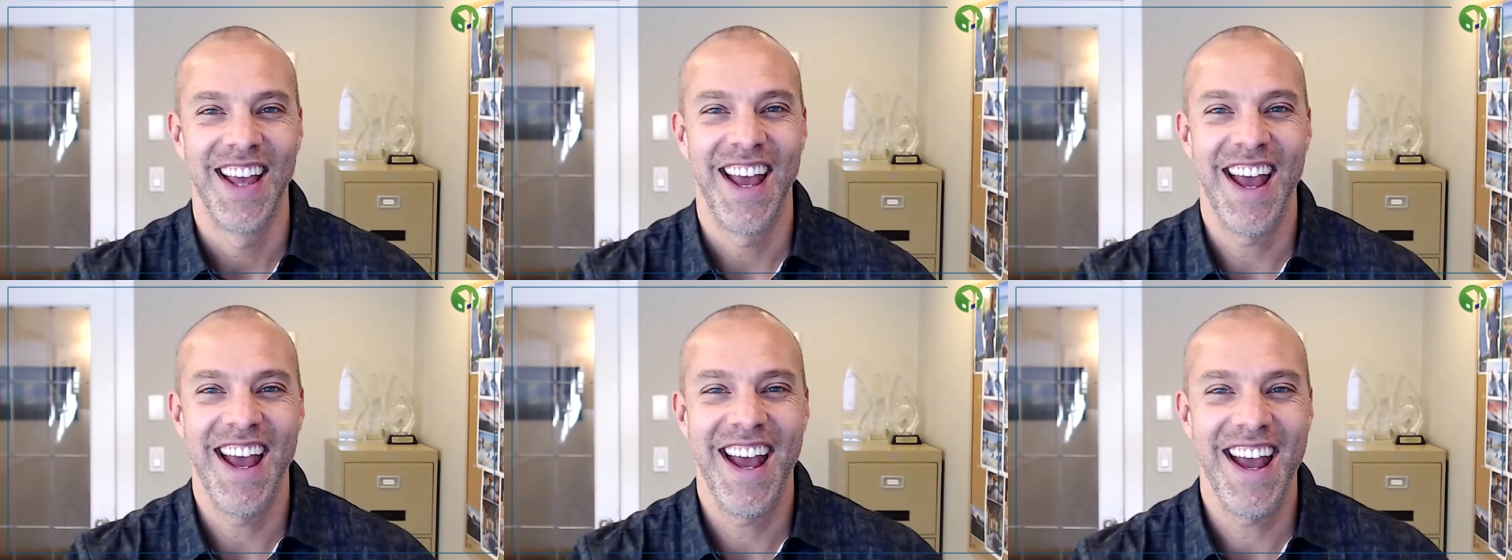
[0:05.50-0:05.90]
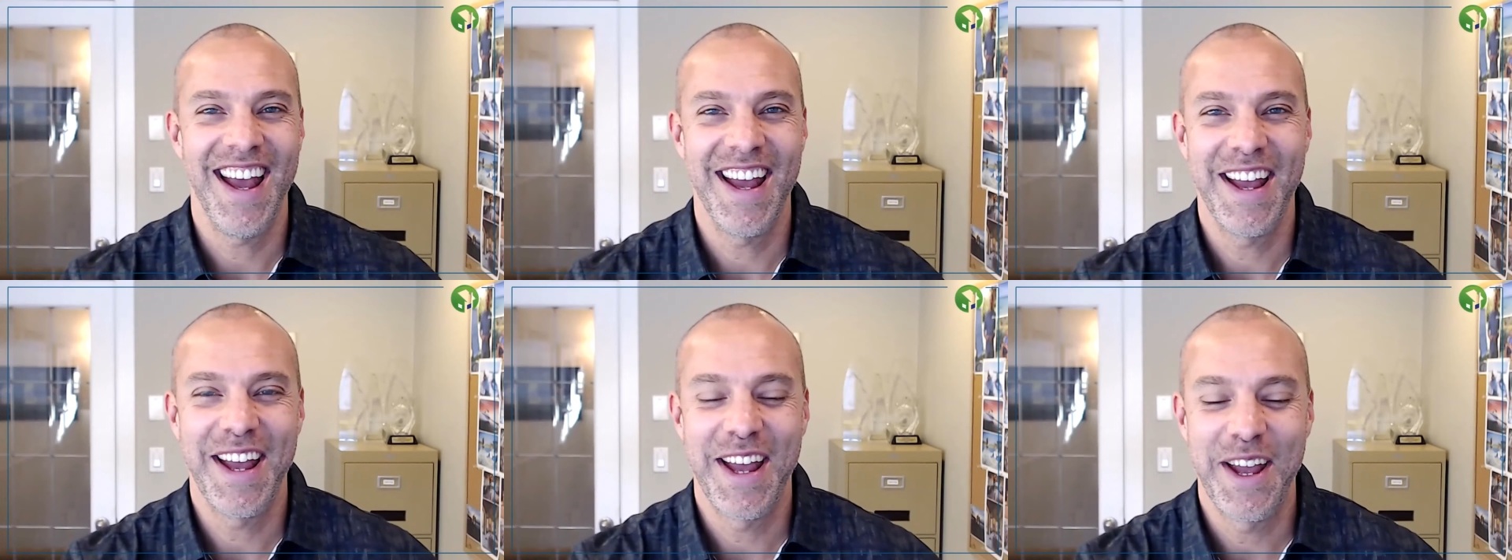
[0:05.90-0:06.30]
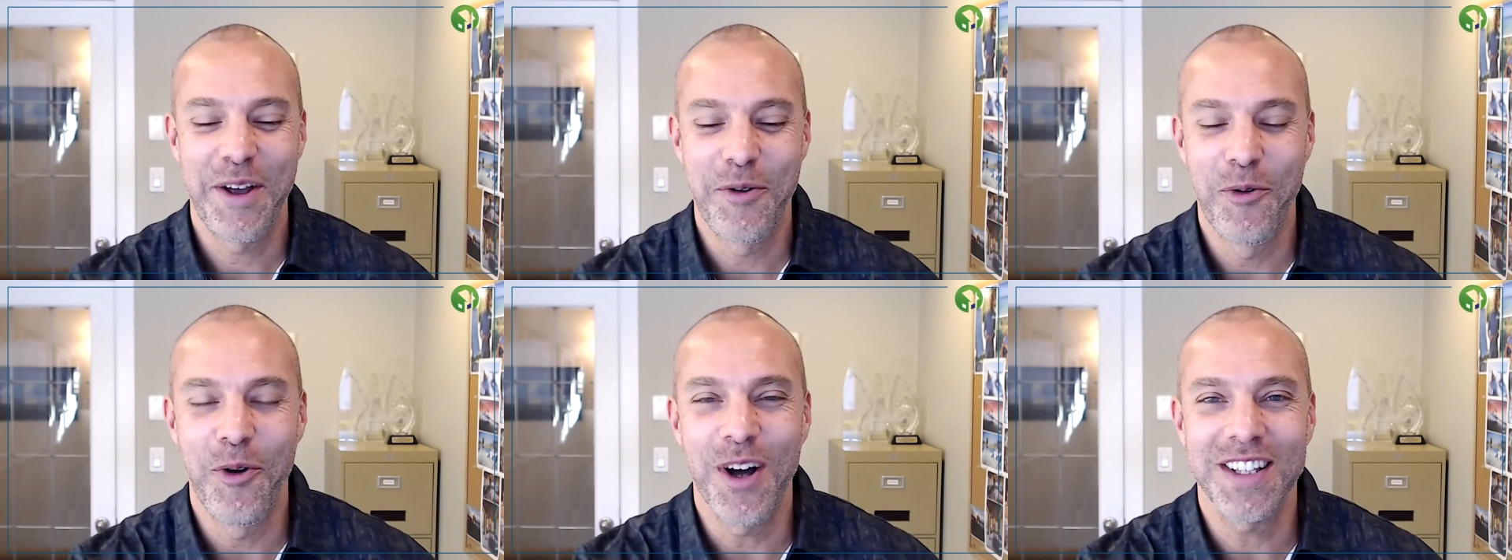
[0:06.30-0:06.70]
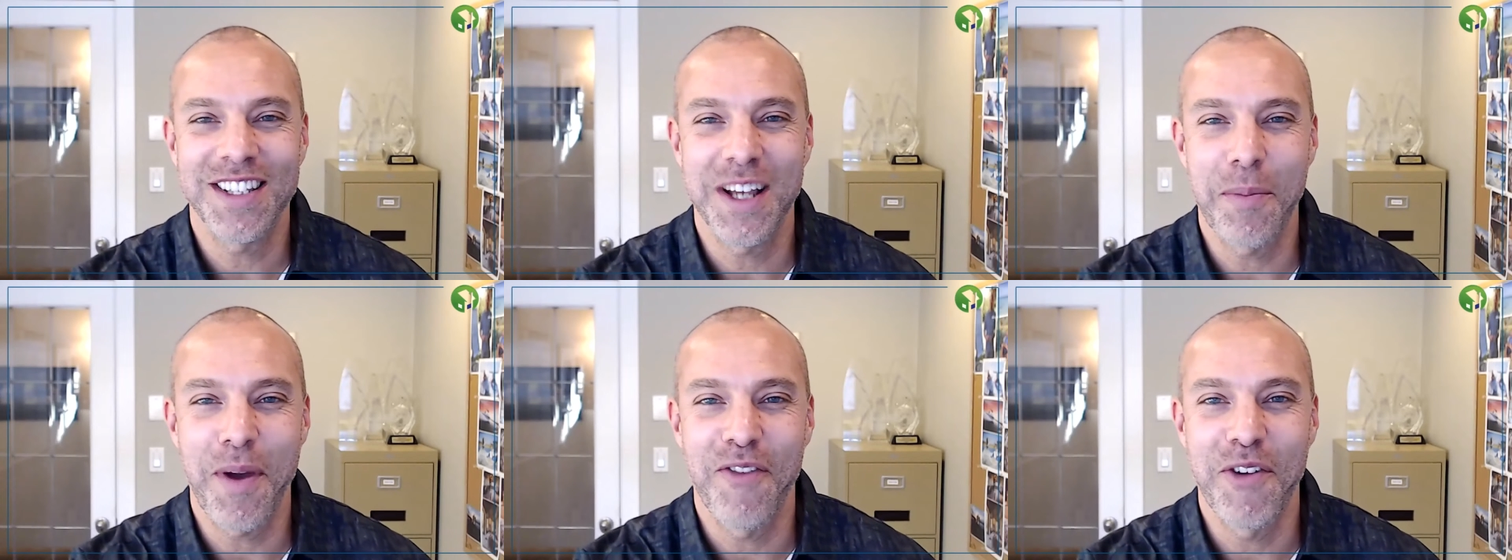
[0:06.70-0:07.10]
Hey, what's
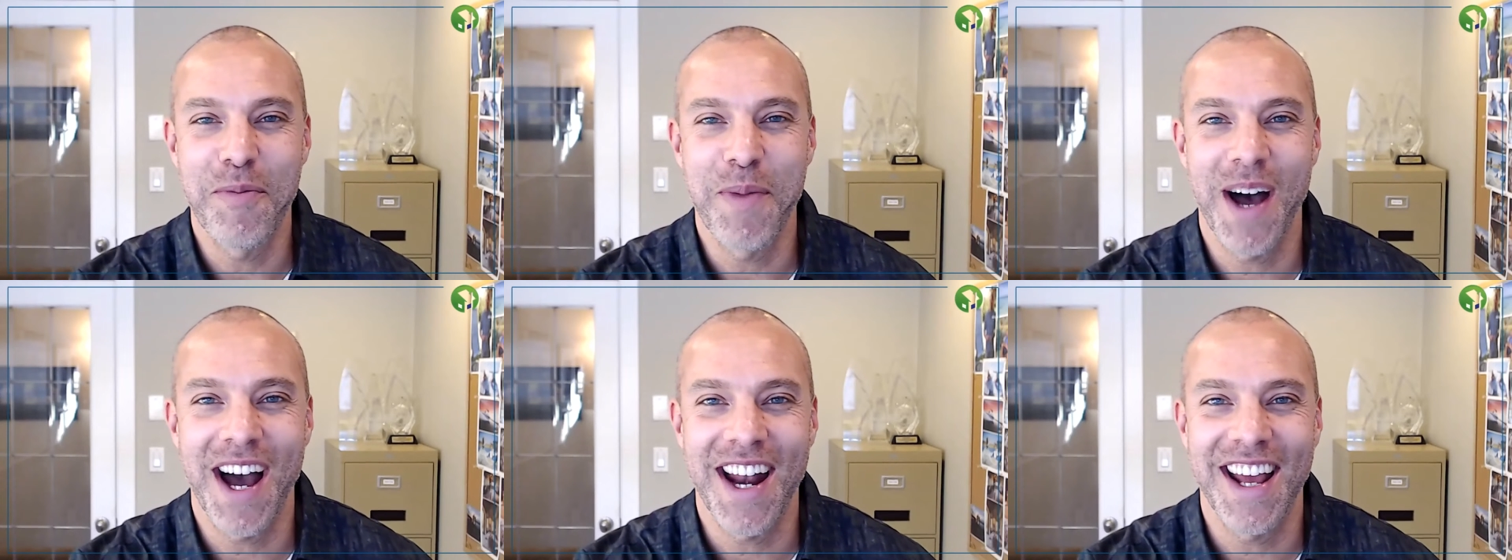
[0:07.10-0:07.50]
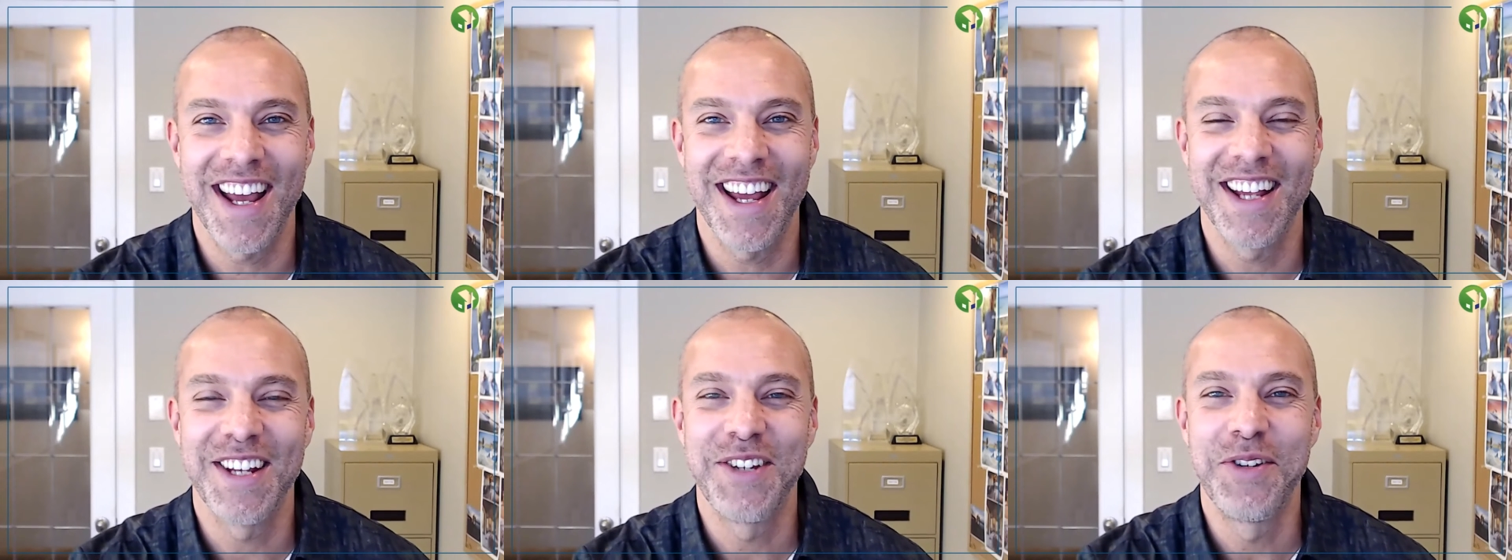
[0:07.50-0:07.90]
up everybody?